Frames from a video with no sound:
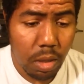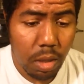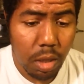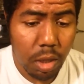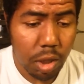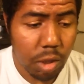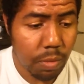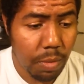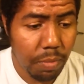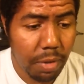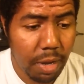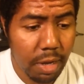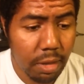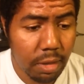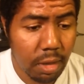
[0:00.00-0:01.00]
It should be
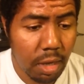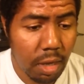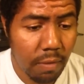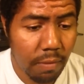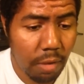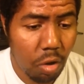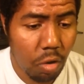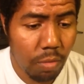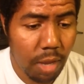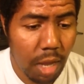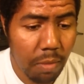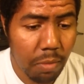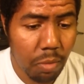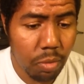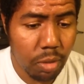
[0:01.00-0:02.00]
placed in an envelope
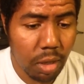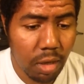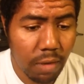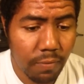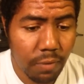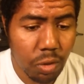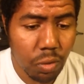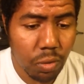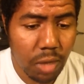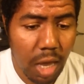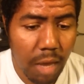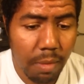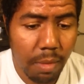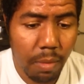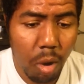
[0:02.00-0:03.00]
labeled with the individual's
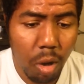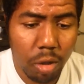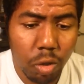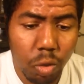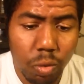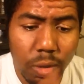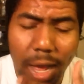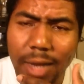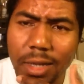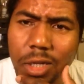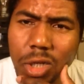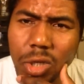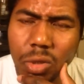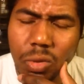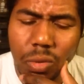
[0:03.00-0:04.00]
name and marked "Do not
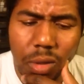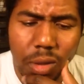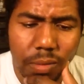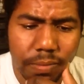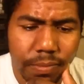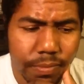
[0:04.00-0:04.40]
destroy."